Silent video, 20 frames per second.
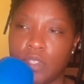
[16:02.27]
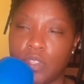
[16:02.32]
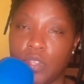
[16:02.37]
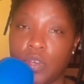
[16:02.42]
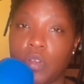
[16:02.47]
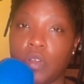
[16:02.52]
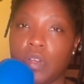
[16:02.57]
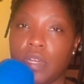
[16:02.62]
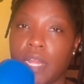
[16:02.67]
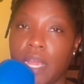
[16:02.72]

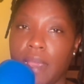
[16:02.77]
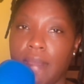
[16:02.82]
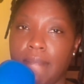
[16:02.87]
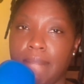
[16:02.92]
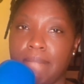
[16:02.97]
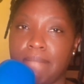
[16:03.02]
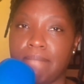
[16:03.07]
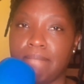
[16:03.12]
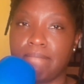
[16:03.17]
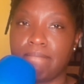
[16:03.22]
Third date.
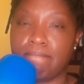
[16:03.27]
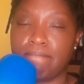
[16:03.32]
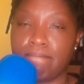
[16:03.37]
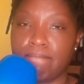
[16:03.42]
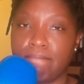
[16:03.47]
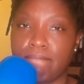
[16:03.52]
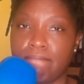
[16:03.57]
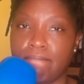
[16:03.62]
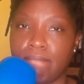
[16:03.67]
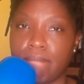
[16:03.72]

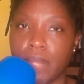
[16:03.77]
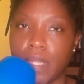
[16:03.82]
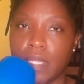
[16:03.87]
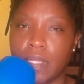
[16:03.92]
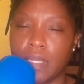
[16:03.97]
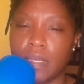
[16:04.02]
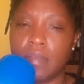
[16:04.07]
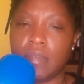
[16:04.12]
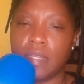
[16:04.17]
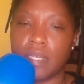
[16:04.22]

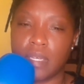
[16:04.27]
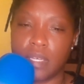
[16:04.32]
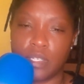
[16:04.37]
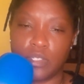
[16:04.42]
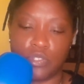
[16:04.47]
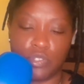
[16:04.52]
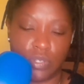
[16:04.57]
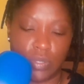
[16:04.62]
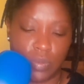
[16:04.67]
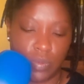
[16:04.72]
Leave the
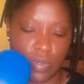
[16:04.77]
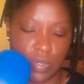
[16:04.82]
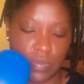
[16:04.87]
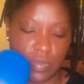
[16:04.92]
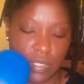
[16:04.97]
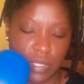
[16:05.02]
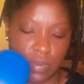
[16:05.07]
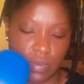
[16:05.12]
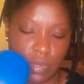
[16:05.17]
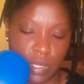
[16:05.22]
country with
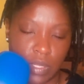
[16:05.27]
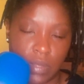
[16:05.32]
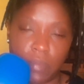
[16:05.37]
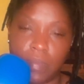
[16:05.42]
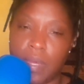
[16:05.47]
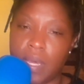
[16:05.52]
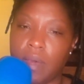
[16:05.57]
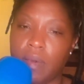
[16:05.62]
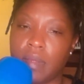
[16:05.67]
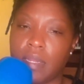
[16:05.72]
someone you
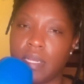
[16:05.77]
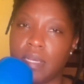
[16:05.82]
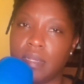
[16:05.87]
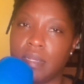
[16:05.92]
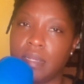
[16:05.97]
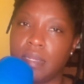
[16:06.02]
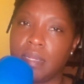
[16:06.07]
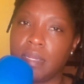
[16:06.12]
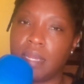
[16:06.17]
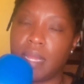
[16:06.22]
met on a
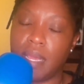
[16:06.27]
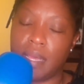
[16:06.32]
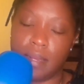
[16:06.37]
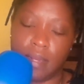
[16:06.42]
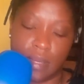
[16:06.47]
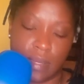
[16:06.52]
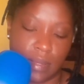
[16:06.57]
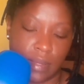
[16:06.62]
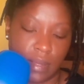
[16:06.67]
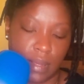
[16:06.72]

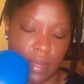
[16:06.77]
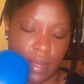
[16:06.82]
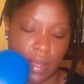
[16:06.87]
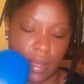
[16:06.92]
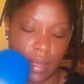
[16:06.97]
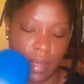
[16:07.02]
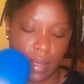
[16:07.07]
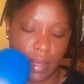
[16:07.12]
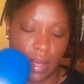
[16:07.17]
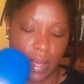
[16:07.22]
dating.
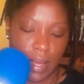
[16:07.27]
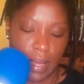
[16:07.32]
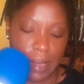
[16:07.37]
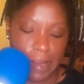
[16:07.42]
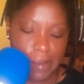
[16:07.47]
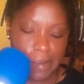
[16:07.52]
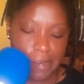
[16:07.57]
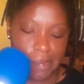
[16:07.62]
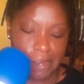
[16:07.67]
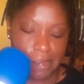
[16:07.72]

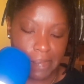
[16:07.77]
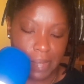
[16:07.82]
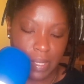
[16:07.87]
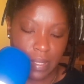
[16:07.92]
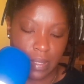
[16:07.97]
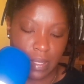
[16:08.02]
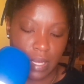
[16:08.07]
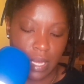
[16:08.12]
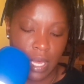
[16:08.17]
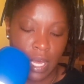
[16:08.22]
Well,
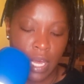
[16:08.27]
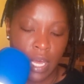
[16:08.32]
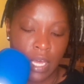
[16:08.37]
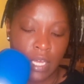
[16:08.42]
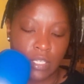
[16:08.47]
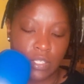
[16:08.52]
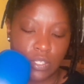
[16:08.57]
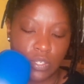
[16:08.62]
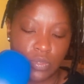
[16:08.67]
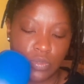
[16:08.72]

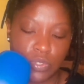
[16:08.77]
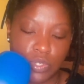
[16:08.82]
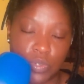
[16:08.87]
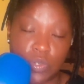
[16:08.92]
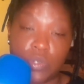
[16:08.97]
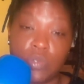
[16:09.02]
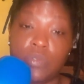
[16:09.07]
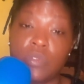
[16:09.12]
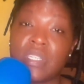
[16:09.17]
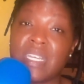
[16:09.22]
two
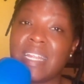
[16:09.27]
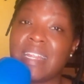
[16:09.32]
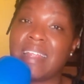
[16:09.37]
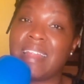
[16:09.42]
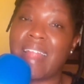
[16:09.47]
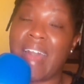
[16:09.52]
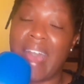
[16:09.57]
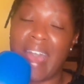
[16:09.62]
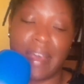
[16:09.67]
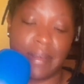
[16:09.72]
truths and a
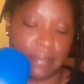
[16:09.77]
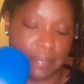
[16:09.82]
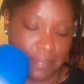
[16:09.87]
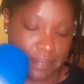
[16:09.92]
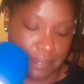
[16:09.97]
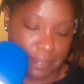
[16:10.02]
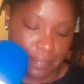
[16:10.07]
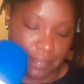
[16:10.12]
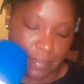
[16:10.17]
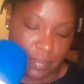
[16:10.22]

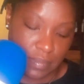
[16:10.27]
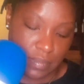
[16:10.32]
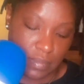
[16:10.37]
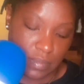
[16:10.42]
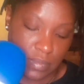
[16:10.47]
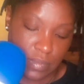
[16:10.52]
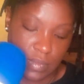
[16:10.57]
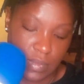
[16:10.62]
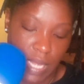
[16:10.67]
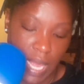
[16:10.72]

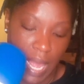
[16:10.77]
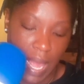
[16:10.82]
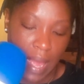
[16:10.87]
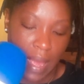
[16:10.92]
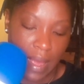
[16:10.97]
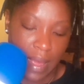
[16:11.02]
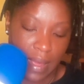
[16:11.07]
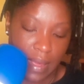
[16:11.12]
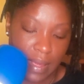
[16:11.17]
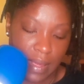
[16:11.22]

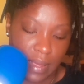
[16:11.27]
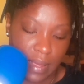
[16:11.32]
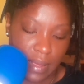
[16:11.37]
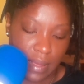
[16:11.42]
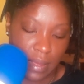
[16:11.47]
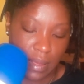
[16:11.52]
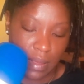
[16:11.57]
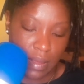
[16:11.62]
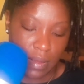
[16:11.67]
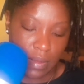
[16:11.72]
lie.
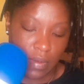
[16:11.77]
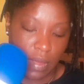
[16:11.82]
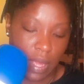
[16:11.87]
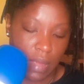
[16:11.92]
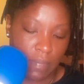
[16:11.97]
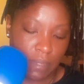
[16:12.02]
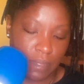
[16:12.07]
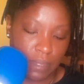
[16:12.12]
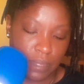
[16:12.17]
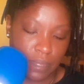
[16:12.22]
Okay.